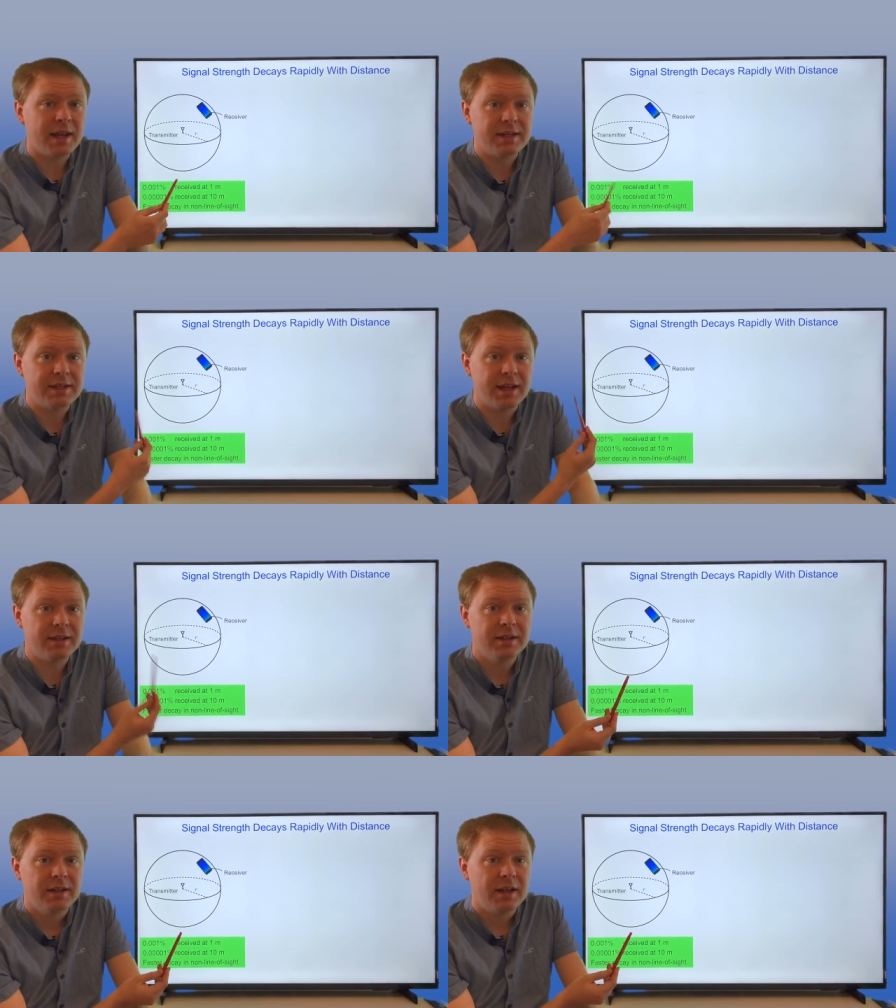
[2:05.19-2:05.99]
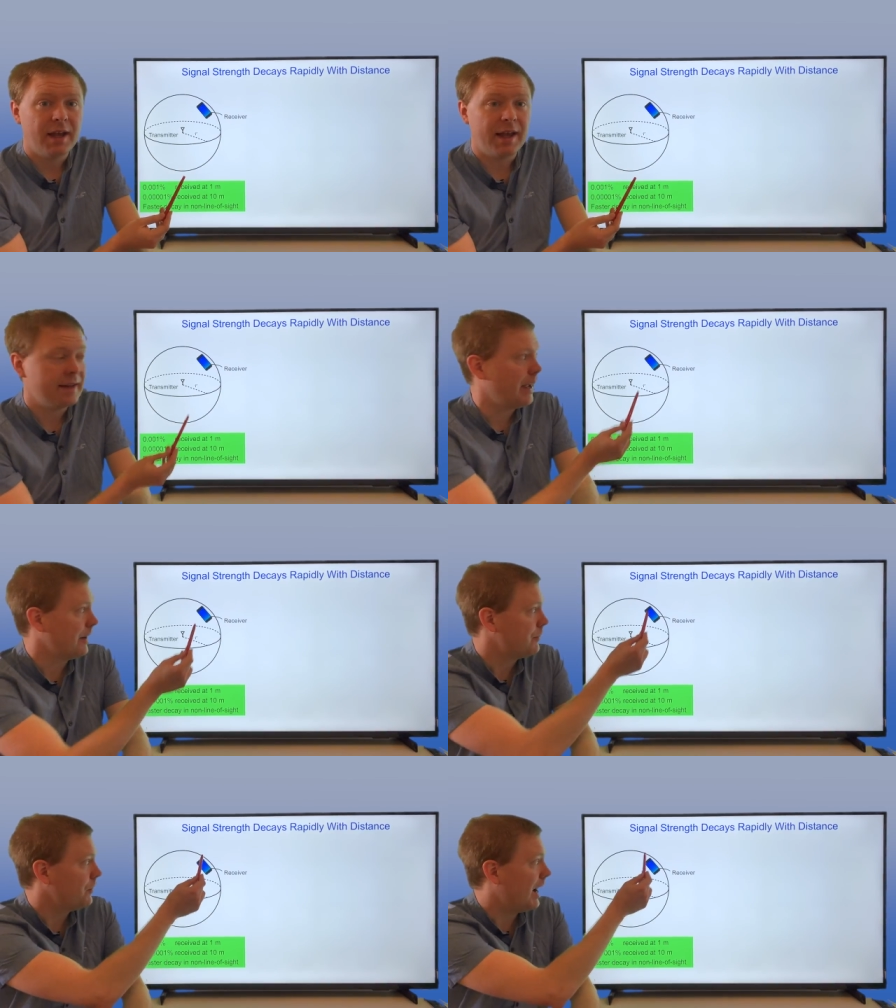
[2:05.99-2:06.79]
and then
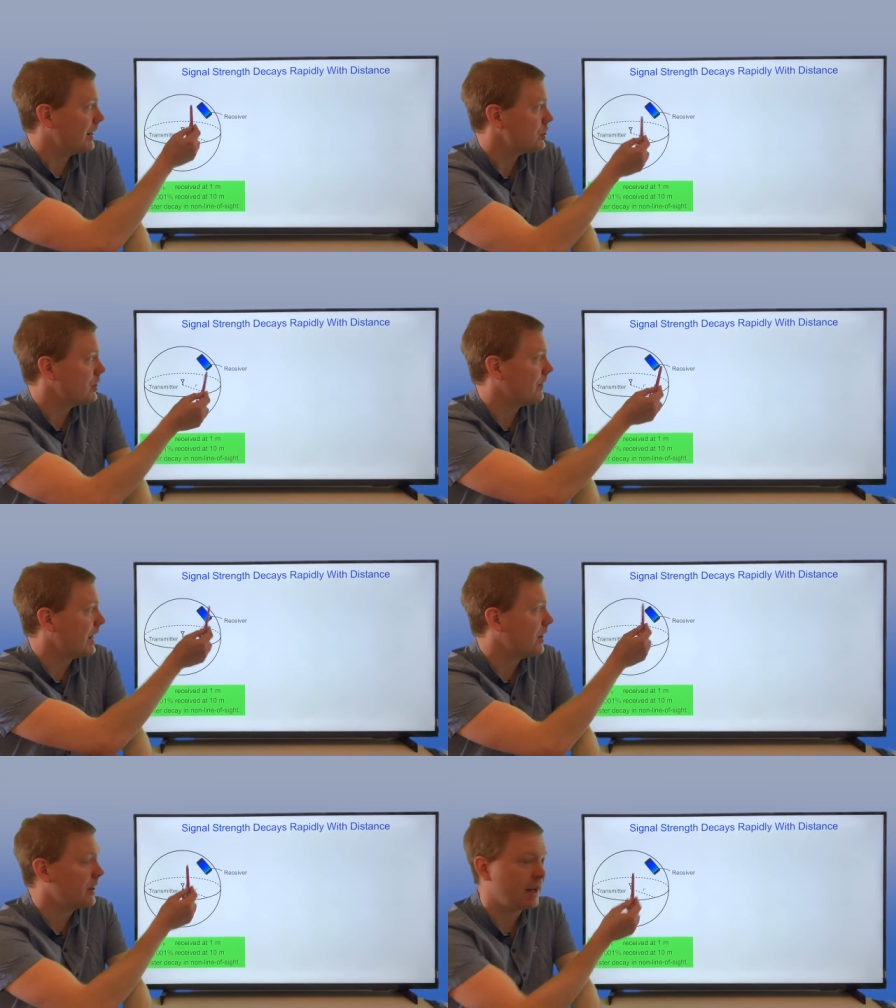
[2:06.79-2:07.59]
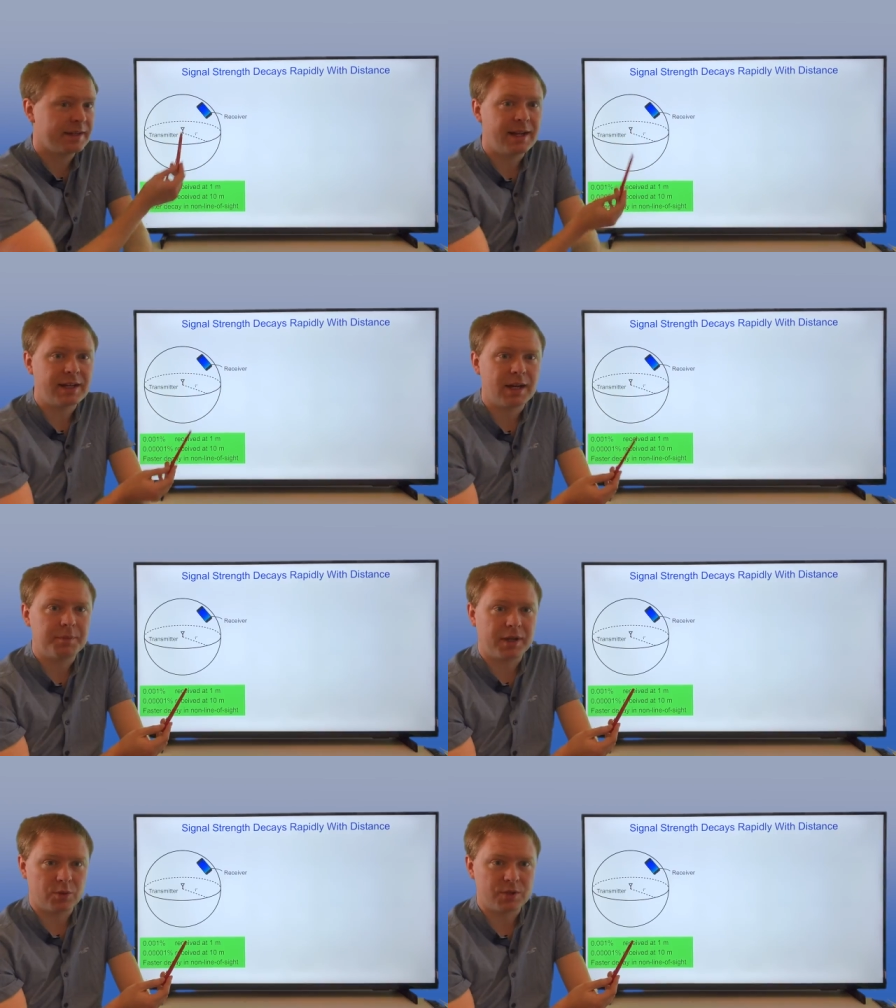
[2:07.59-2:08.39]
that fraction of the area taken up
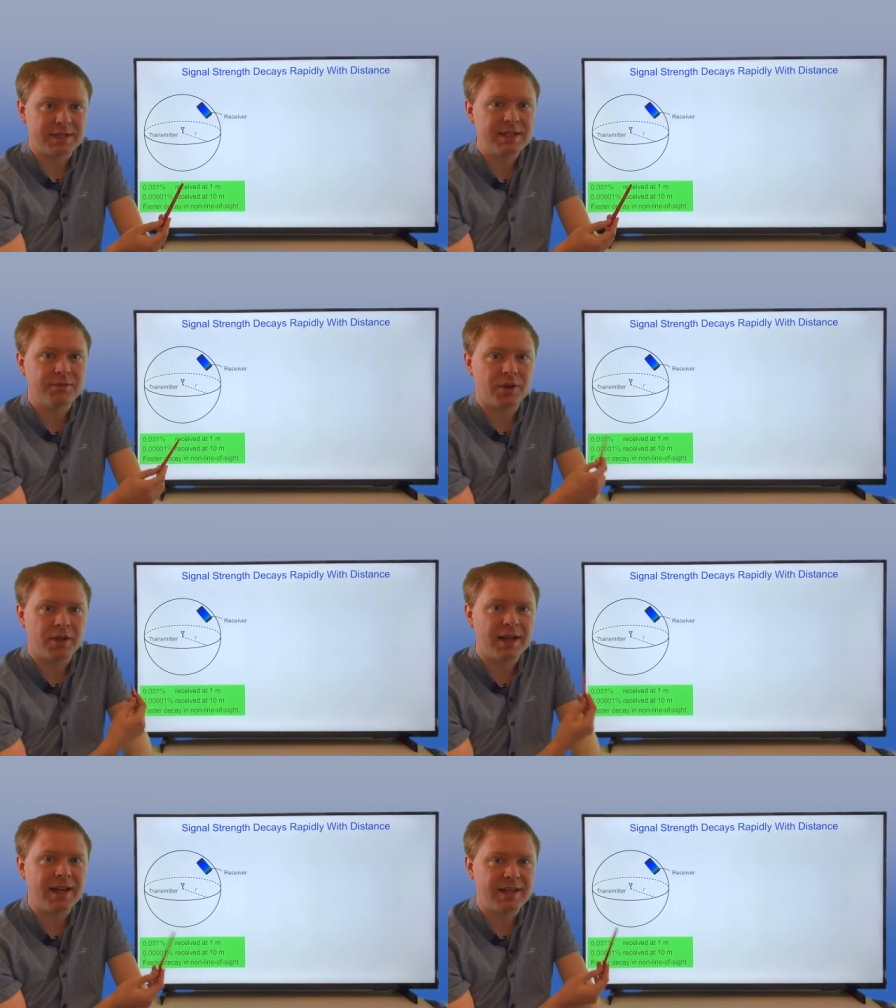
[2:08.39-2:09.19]
by the receiver